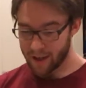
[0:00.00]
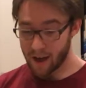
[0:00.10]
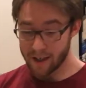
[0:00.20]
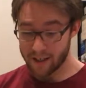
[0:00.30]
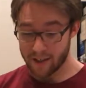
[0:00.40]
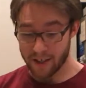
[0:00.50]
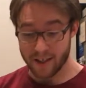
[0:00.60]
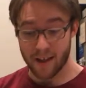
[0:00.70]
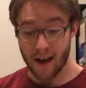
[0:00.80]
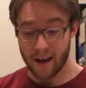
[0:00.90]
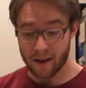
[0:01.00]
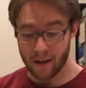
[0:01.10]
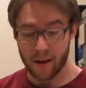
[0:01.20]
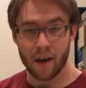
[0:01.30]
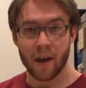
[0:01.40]
and cut into the side,
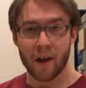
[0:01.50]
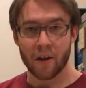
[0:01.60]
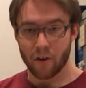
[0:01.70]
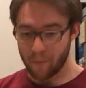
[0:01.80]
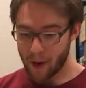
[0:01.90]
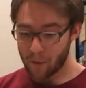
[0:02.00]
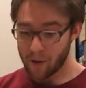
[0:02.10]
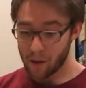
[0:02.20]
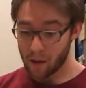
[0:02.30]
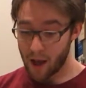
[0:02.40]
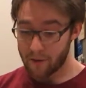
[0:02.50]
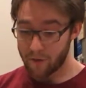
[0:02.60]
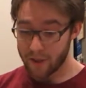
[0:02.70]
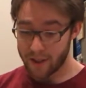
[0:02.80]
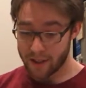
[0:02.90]
you're met with a lot
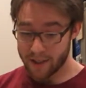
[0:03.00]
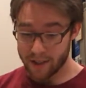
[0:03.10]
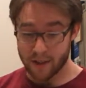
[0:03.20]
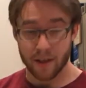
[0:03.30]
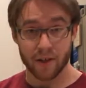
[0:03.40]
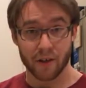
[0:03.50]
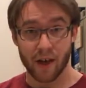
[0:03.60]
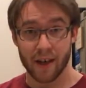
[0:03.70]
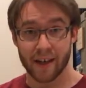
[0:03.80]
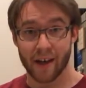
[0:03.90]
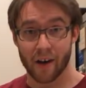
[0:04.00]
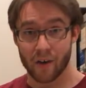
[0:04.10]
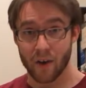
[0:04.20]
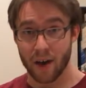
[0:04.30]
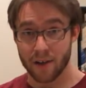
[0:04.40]
of resistance because you're cutting
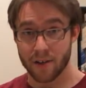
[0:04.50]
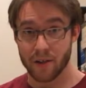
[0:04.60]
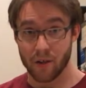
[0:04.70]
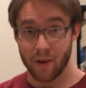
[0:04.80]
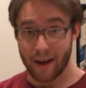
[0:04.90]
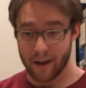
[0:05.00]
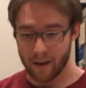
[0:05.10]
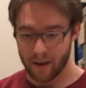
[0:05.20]
across the grain.